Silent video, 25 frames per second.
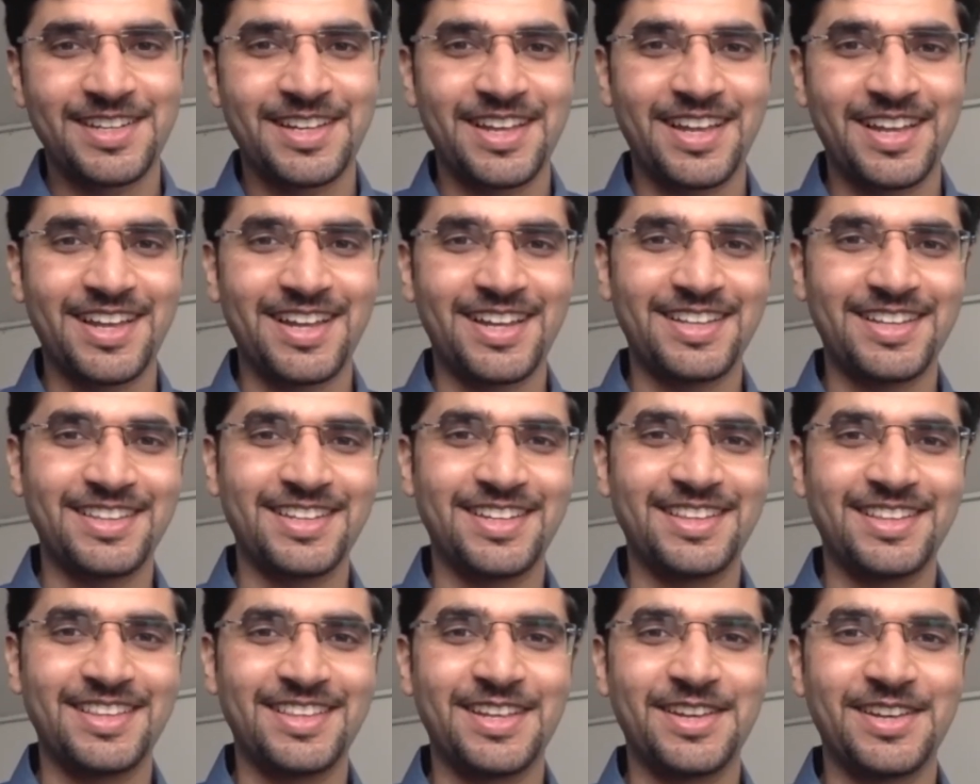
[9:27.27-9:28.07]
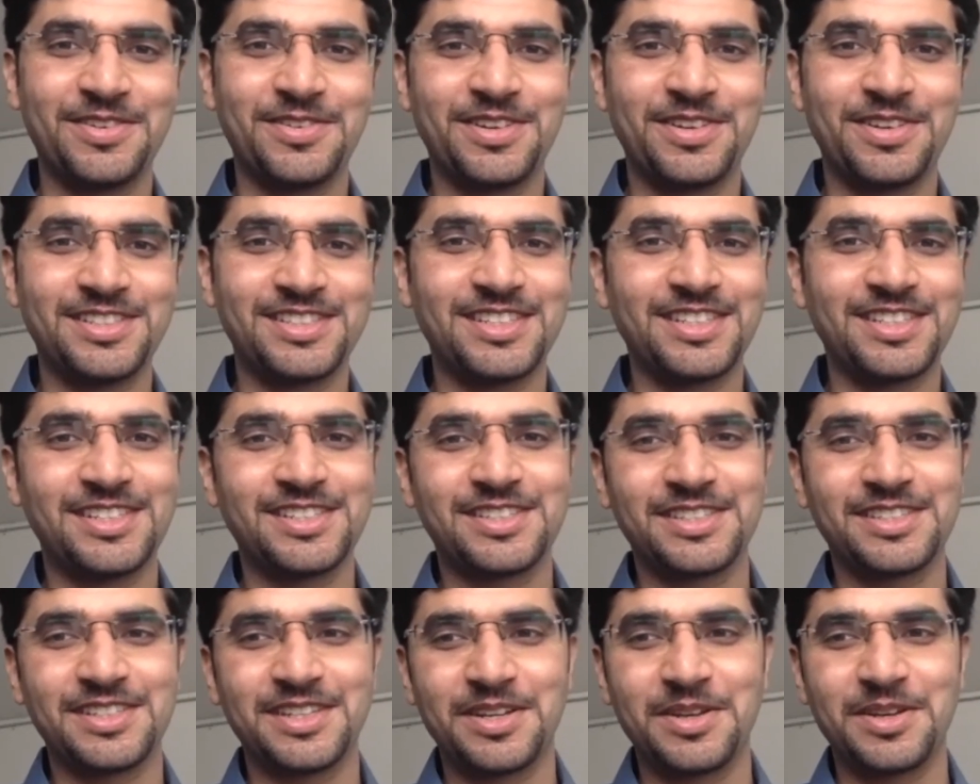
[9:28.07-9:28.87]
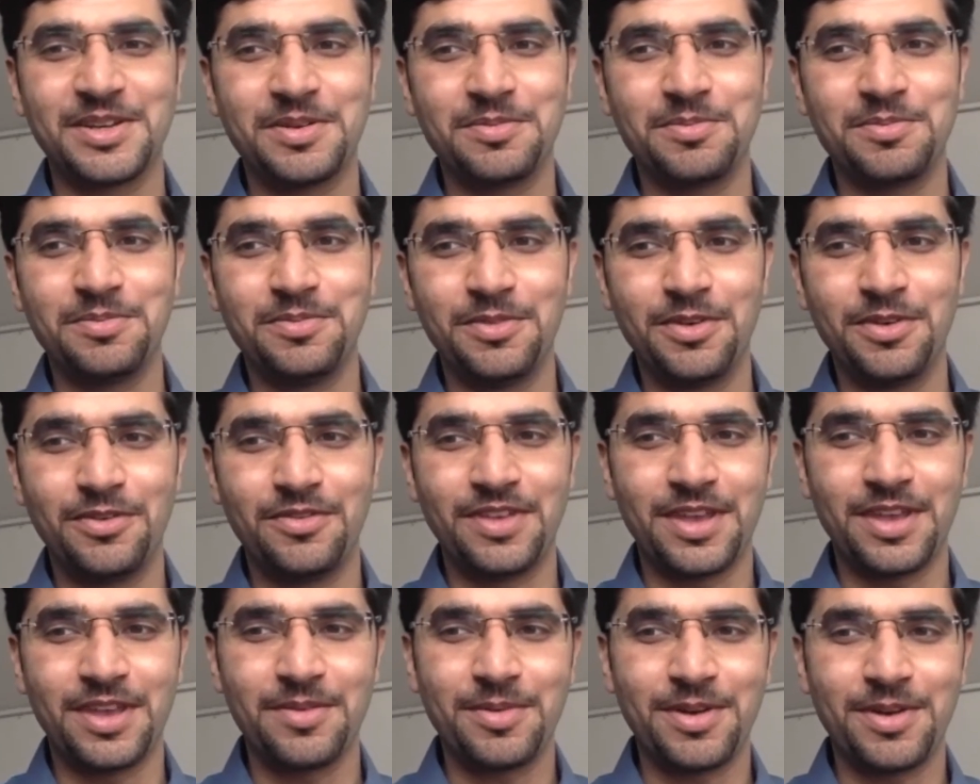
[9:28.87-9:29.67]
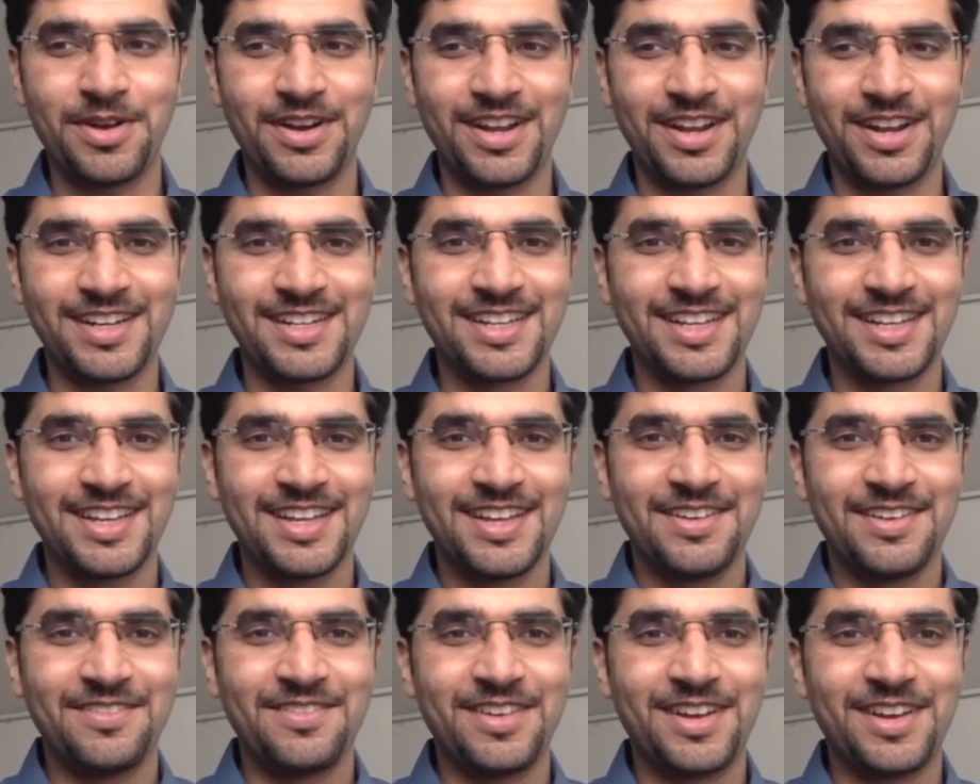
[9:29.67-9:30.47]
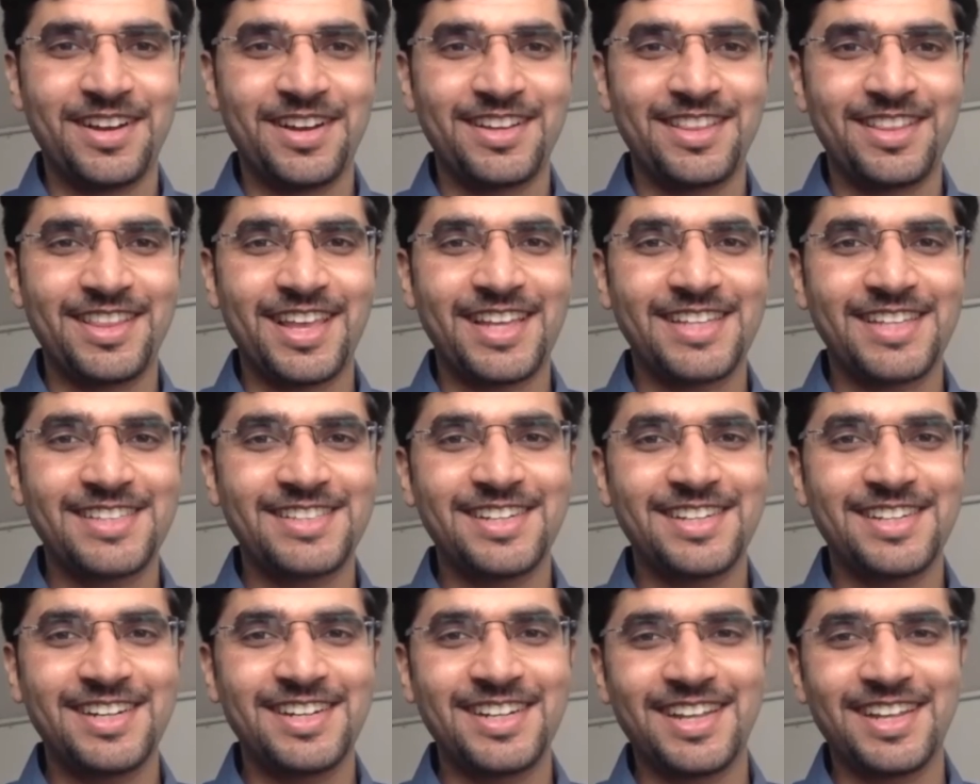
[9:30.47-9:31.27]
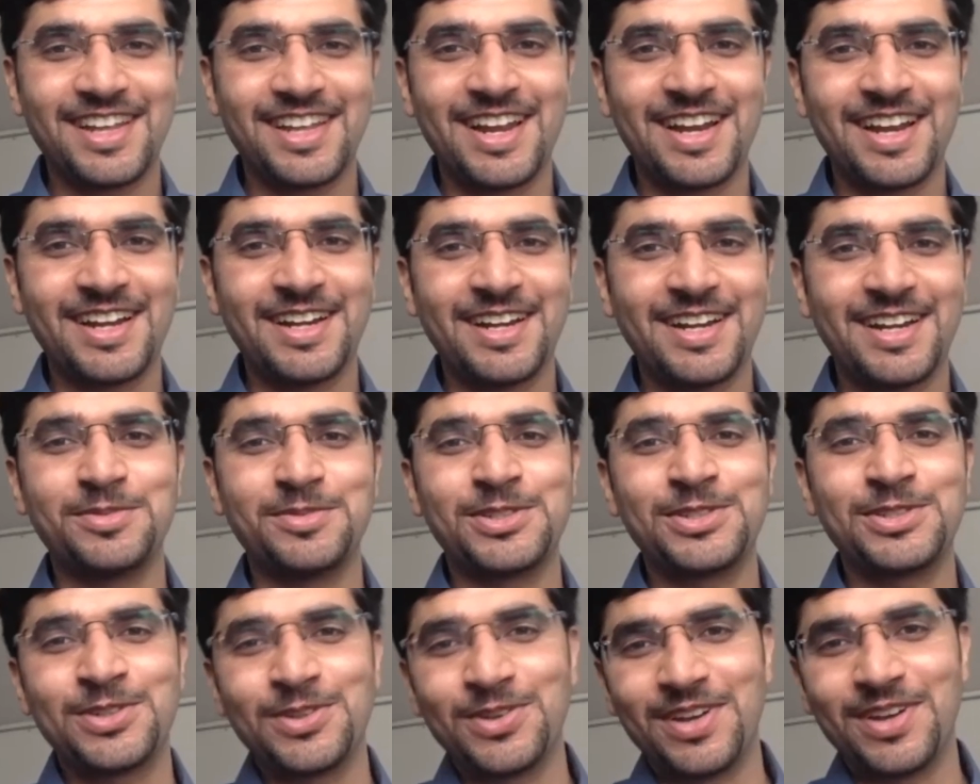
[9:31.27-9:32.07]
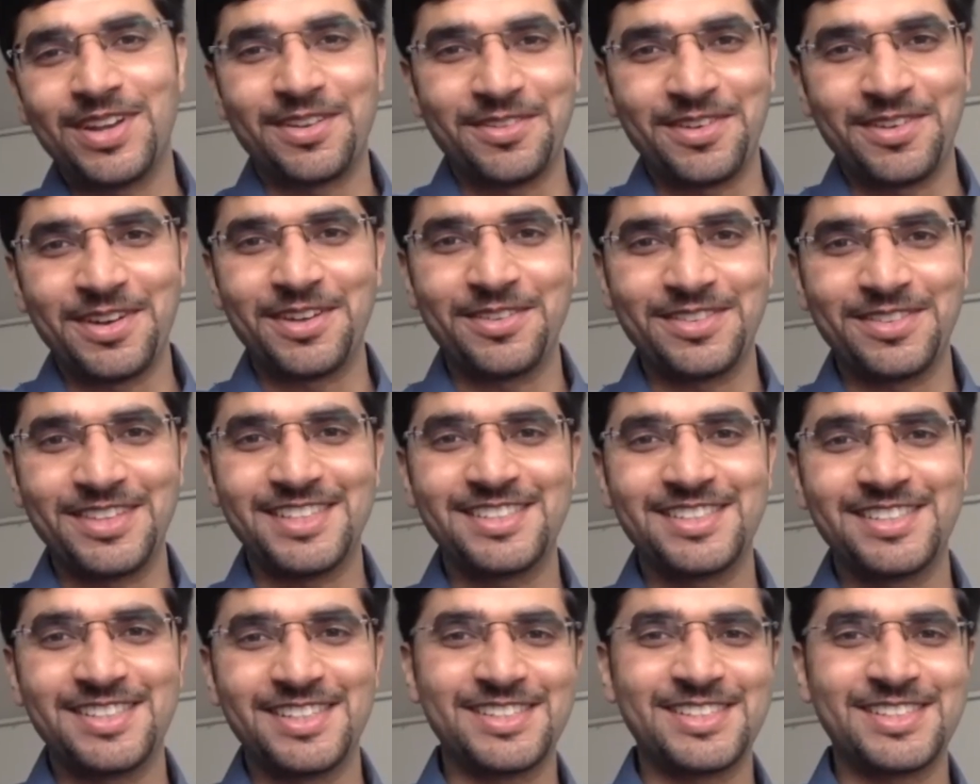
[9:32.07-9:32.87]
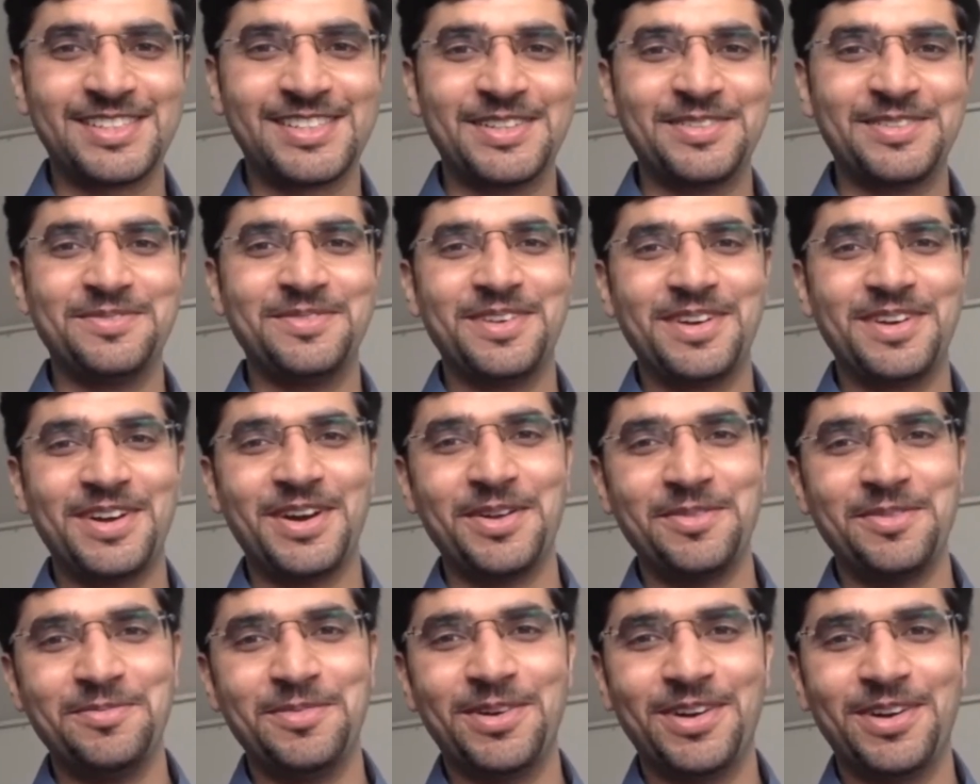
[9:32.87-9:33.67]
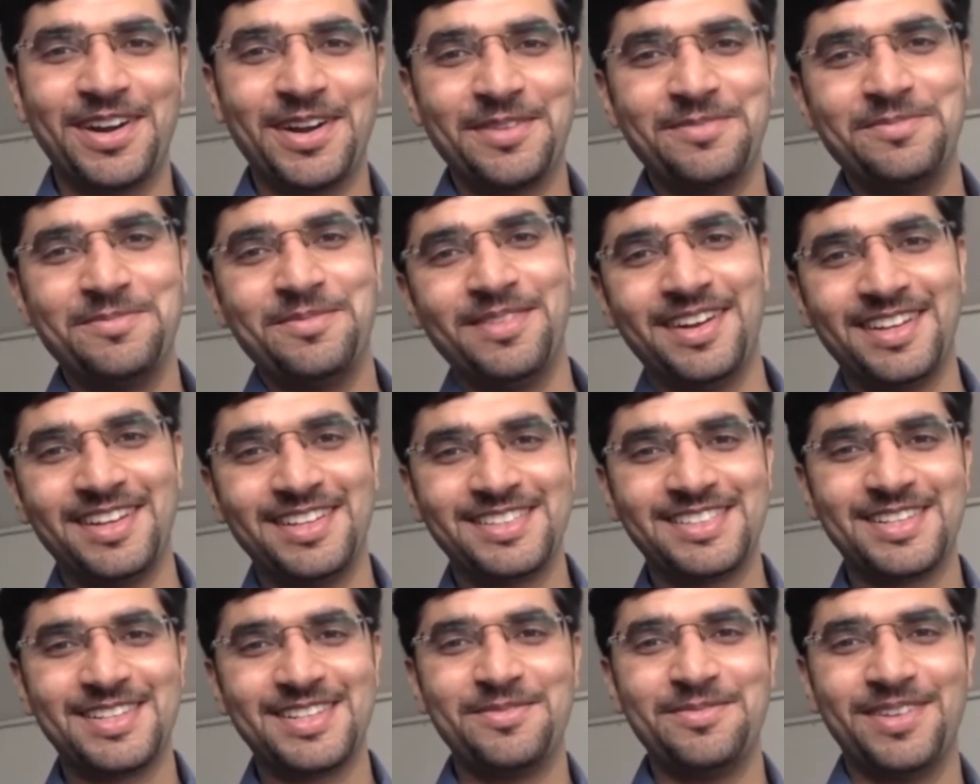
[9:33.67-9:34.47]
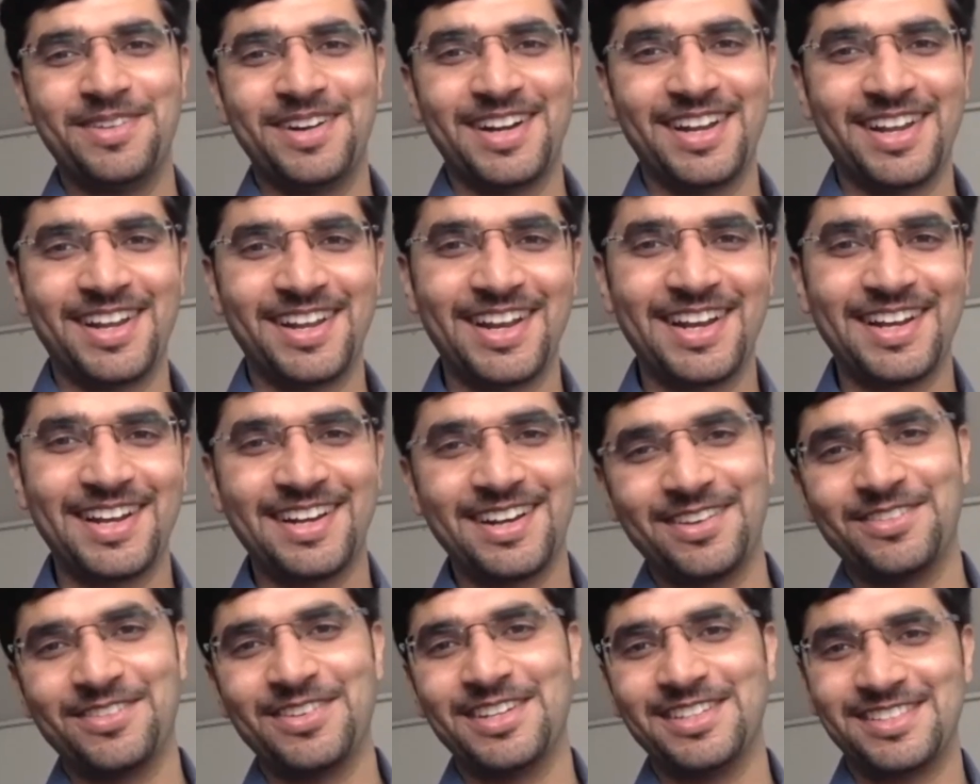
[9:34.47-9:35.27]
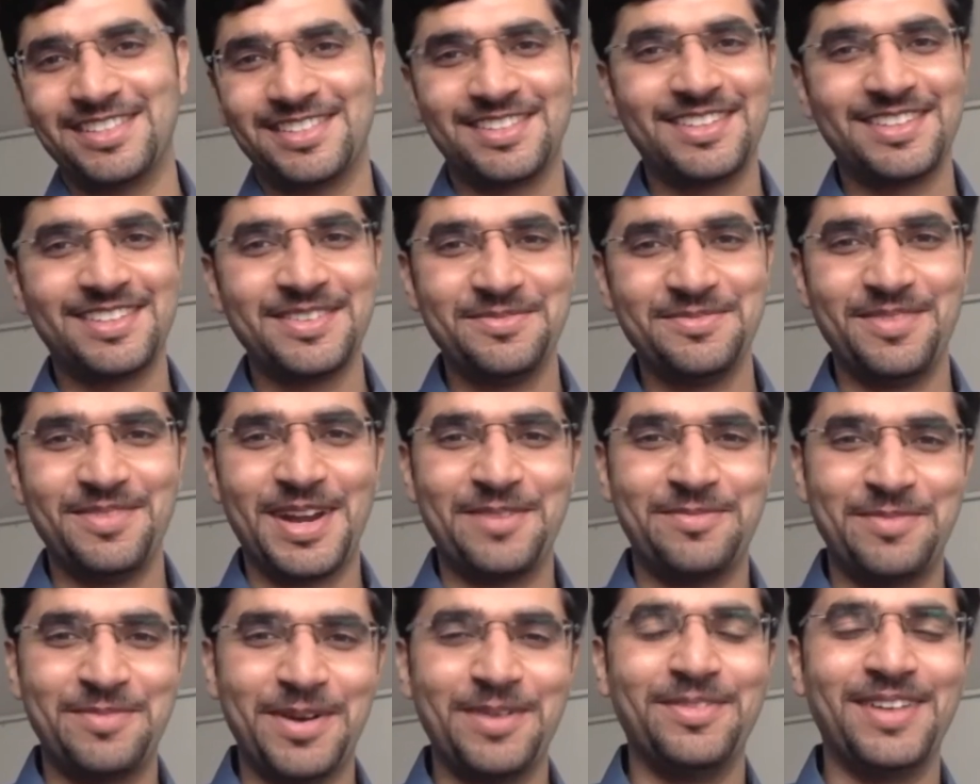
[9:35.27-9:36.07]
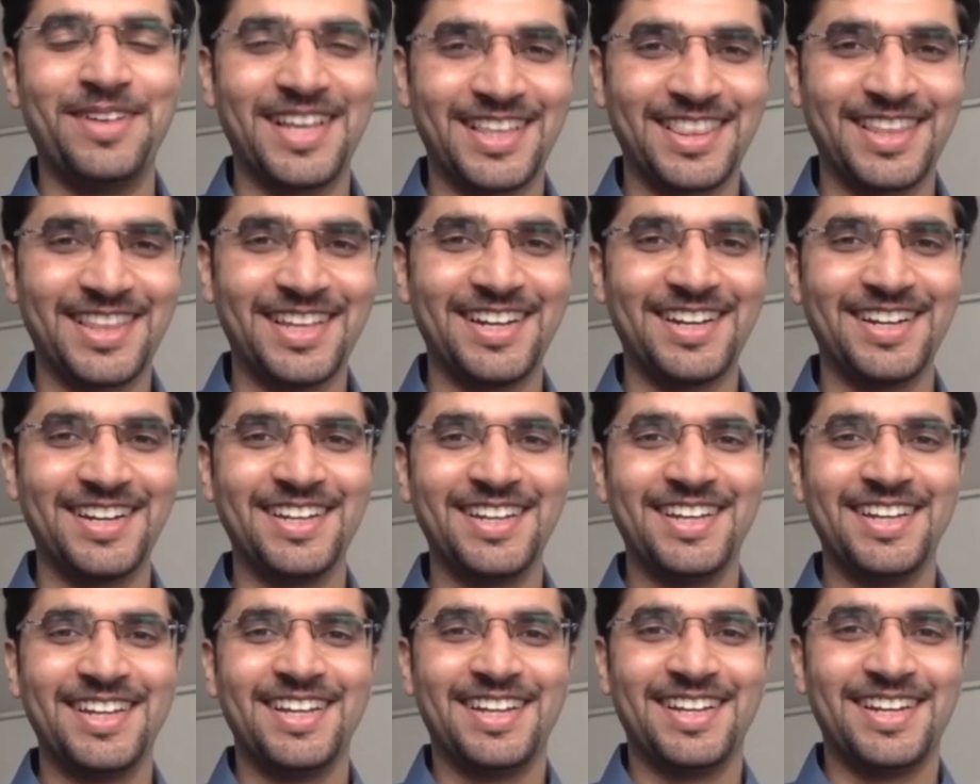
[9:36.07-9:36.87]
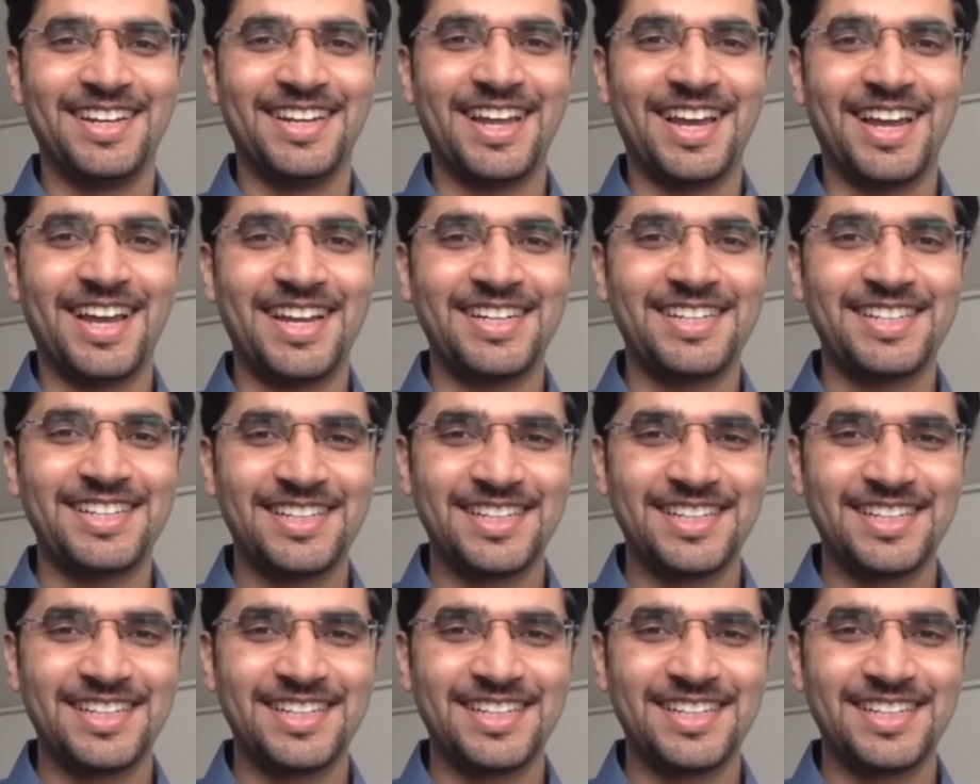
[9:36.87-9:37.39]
And then there was this movie about it where they accidentally ended up showing one of the system on board a submarine, and it was made public then that